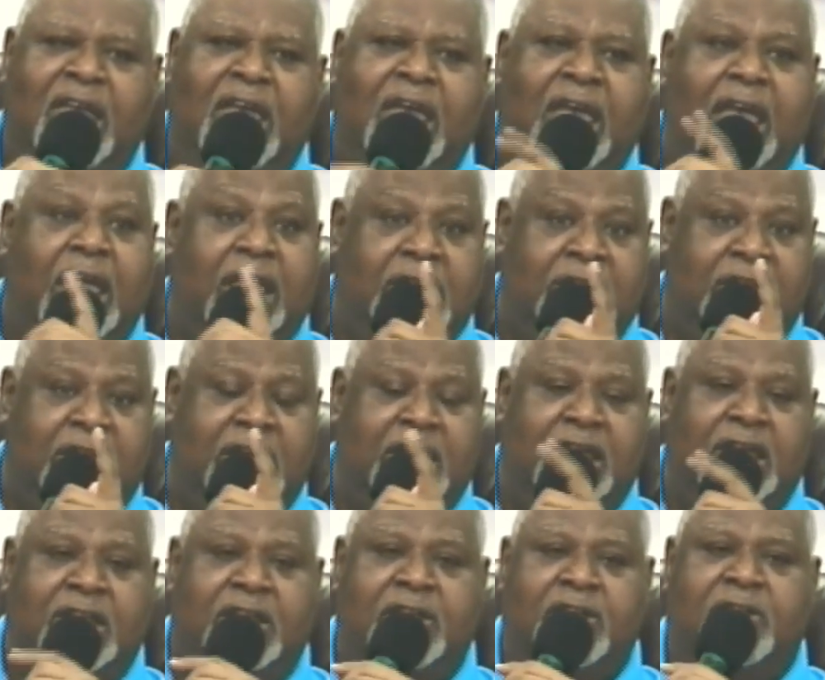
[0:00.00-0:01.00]
And
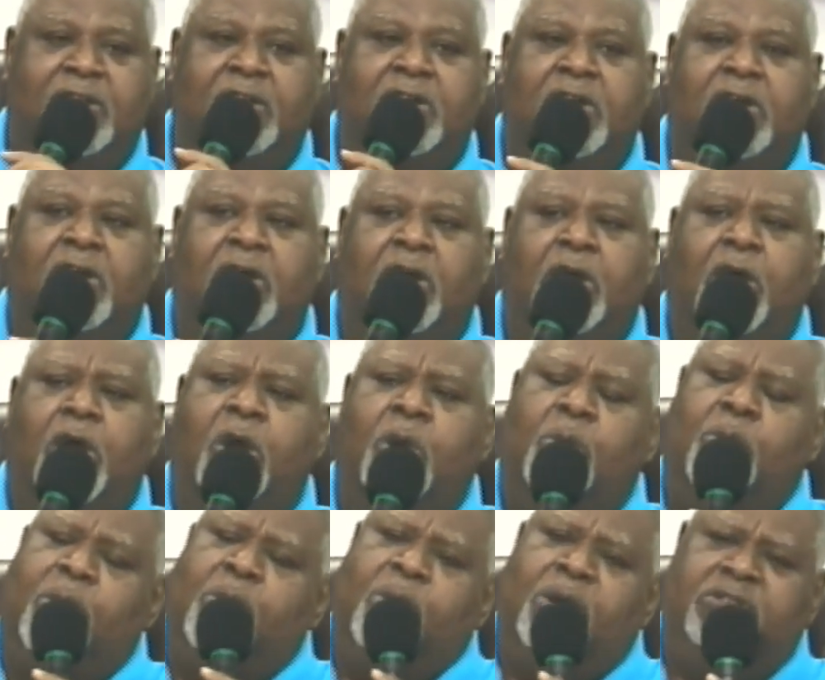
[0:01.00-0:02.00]
then Oh,
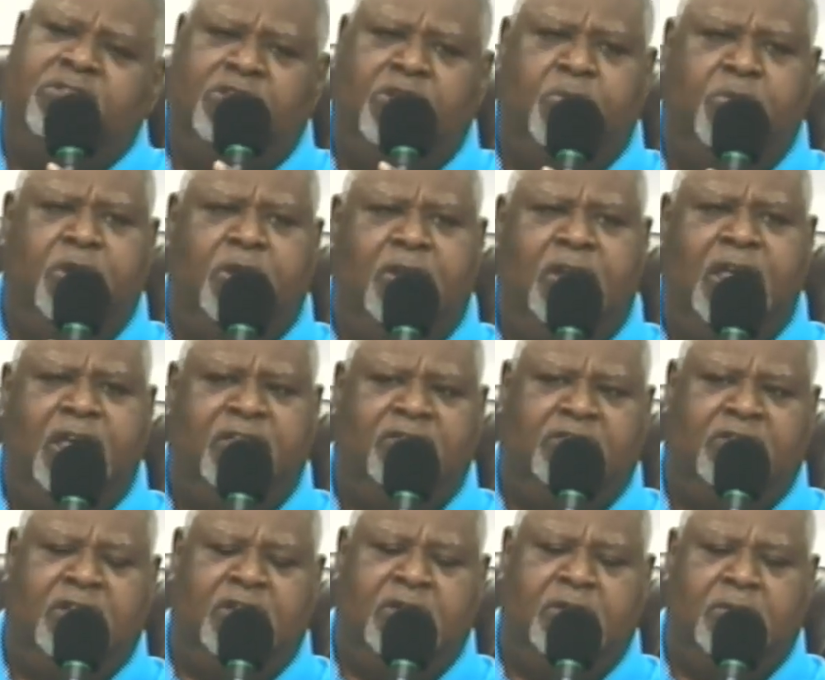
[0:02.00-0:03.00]
well, what's the real
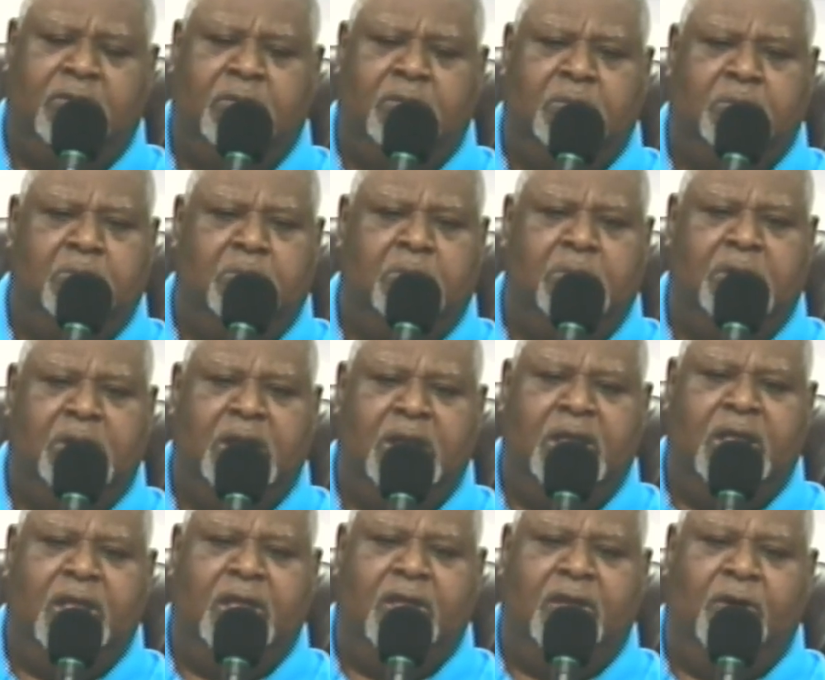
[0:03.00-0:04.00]
lesson?
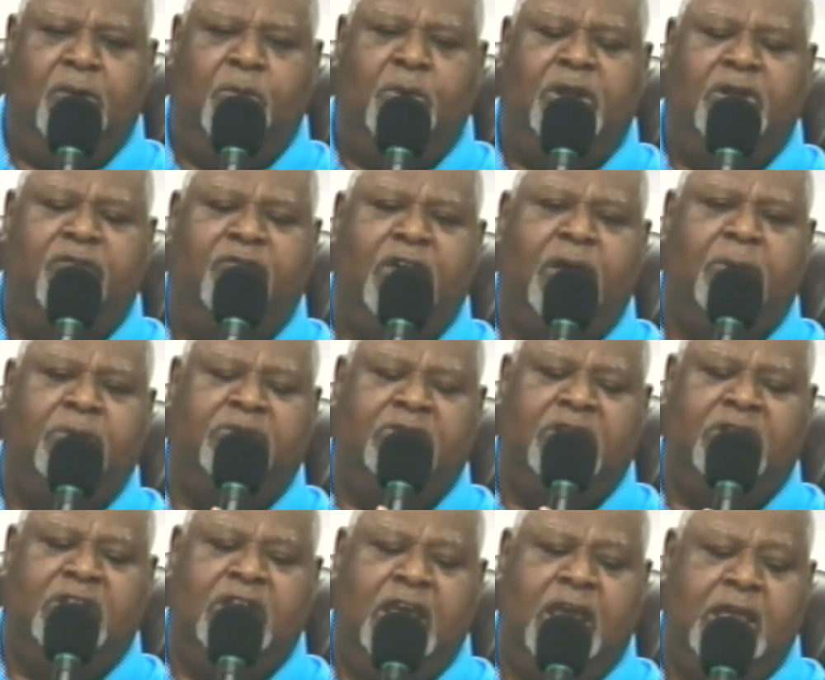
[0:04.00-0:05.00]
What if I was to
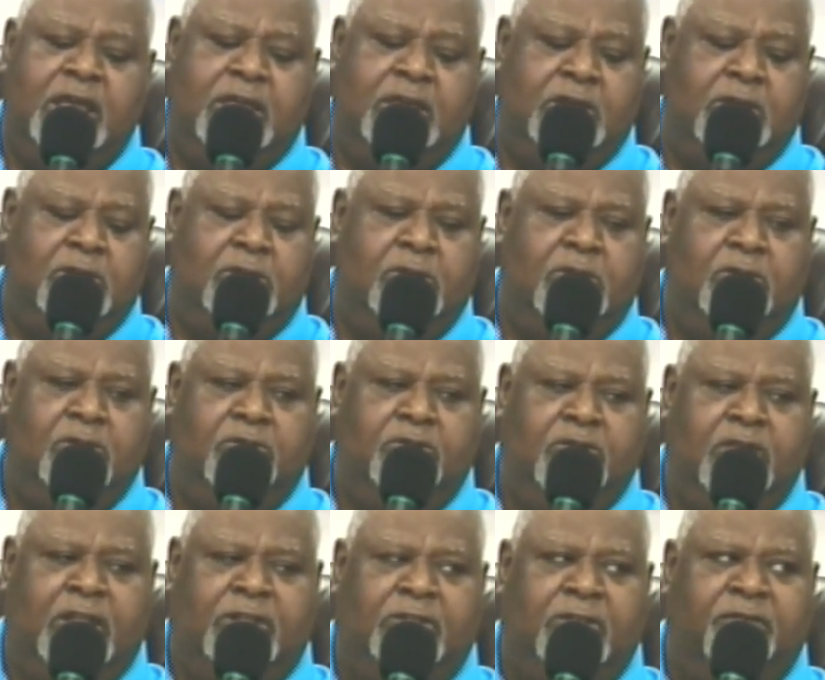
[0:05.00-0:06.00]
tell you
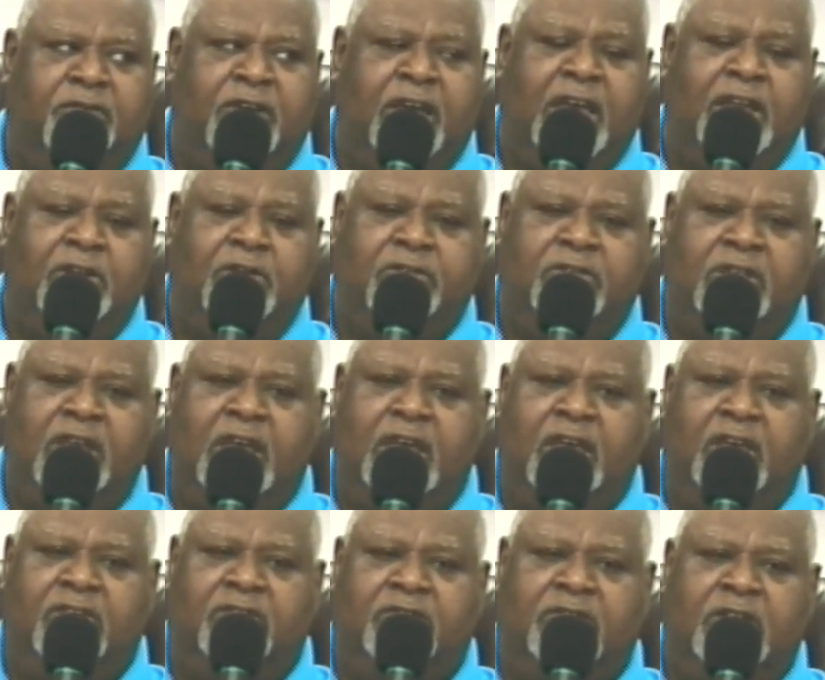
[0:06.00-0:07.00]
that the final
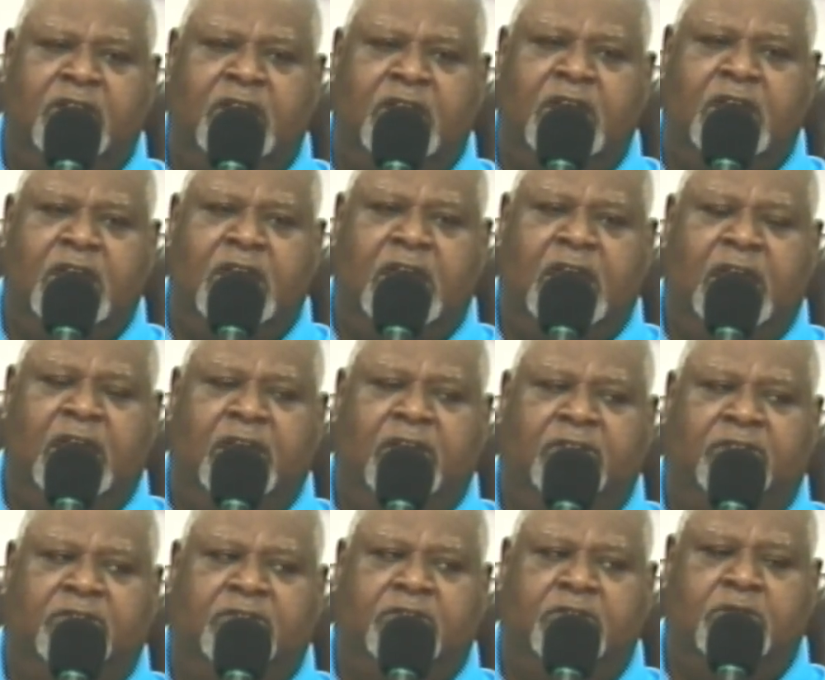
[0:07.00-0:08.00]
test
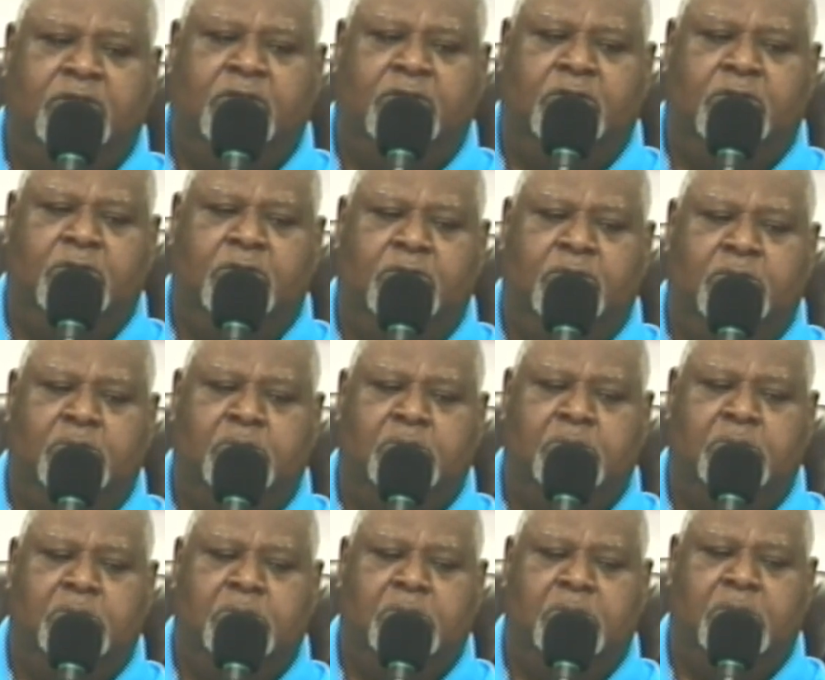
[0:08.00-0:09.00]
is to
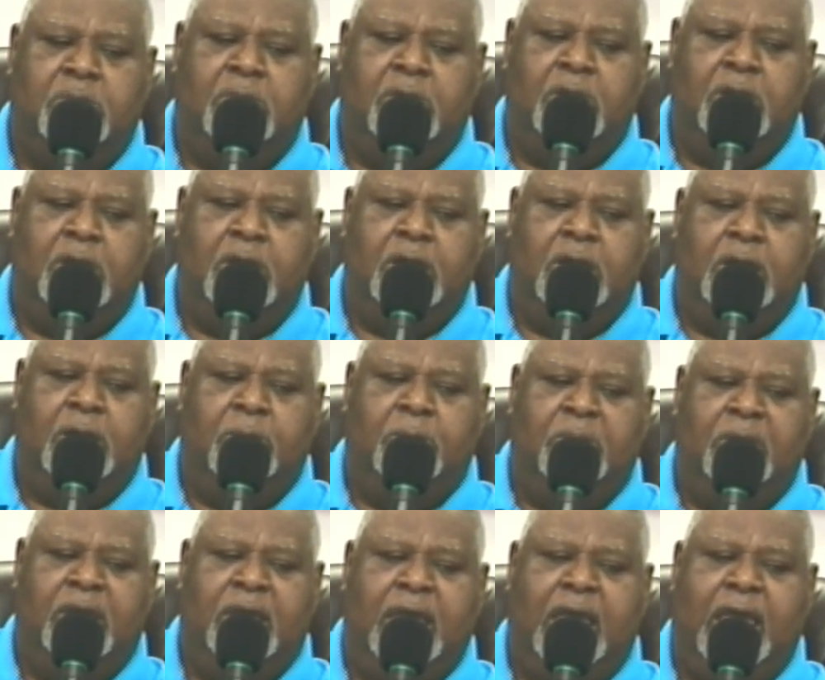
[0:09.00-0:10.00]

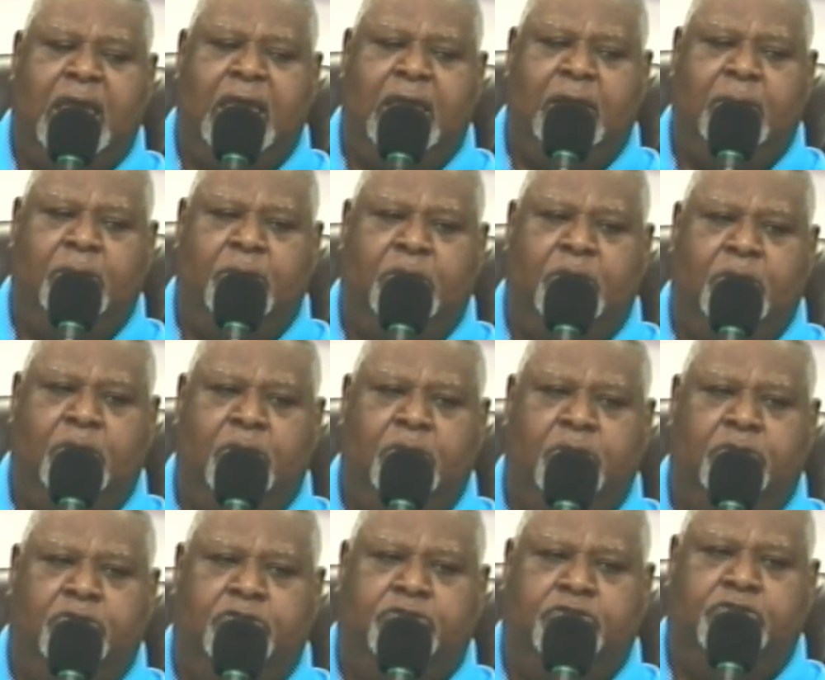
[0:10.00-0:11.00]
be able
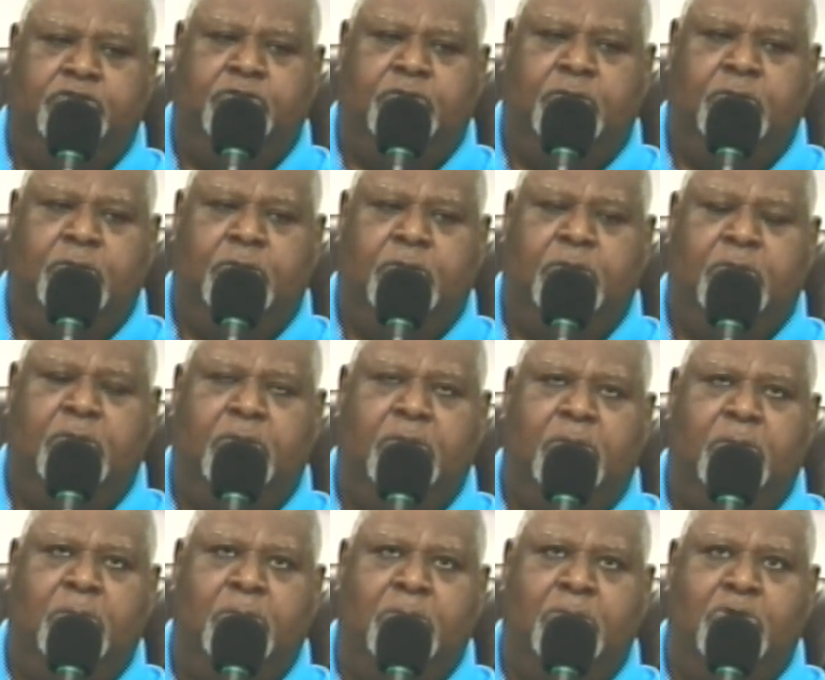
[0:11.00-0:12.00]
to
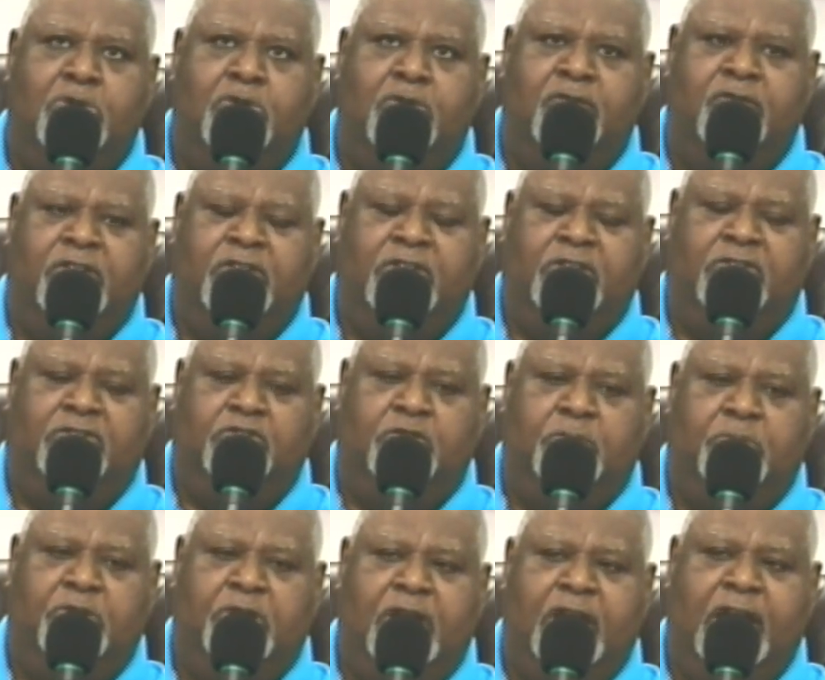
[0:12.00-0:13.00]
move in the
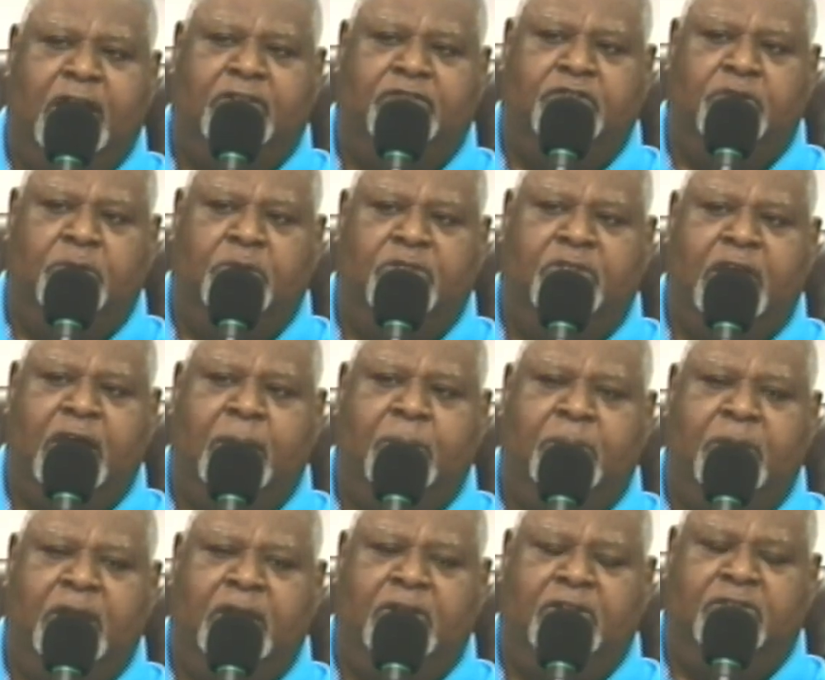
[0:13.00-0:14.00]
supernatural without
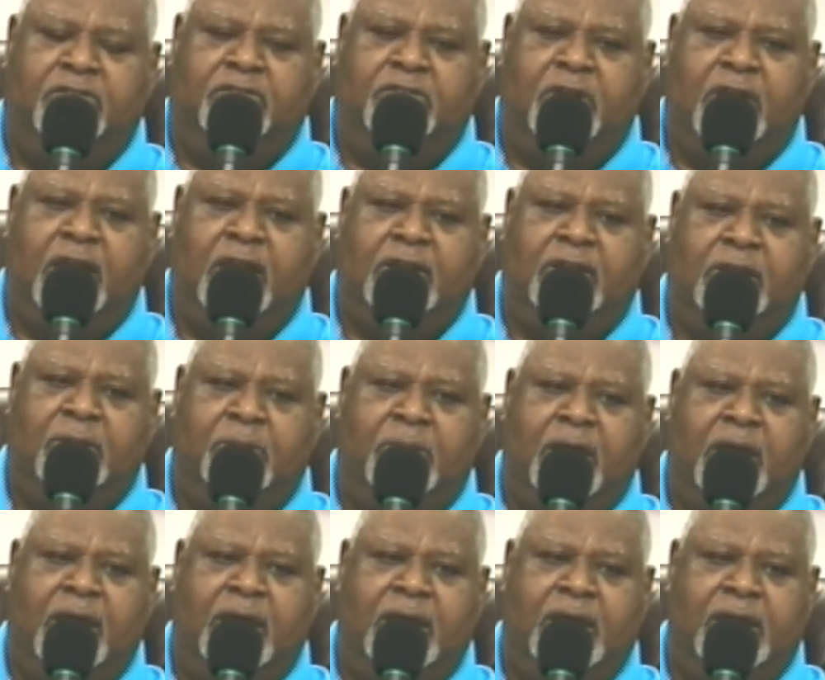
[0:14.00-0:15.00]
being distracted by
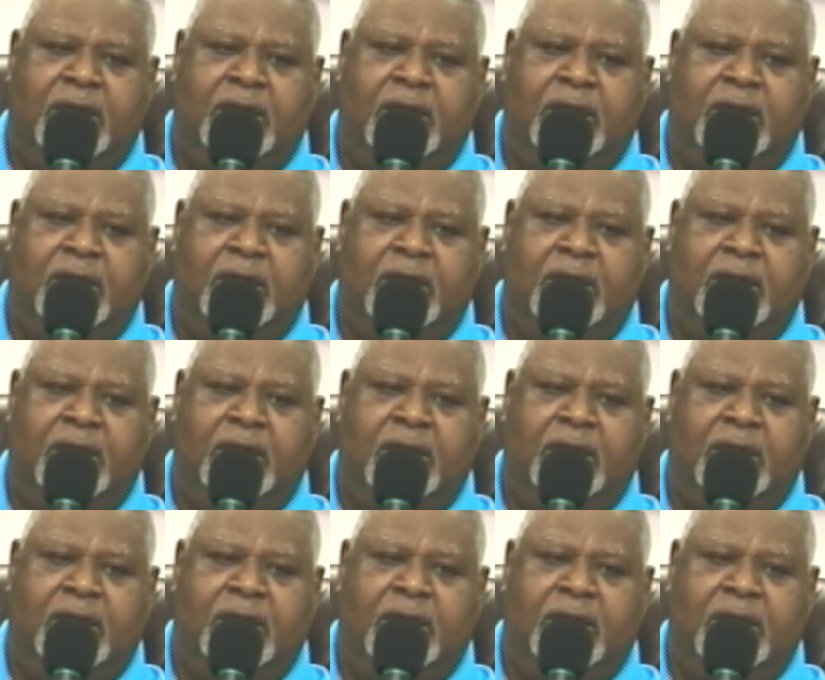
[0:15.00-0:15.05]
it?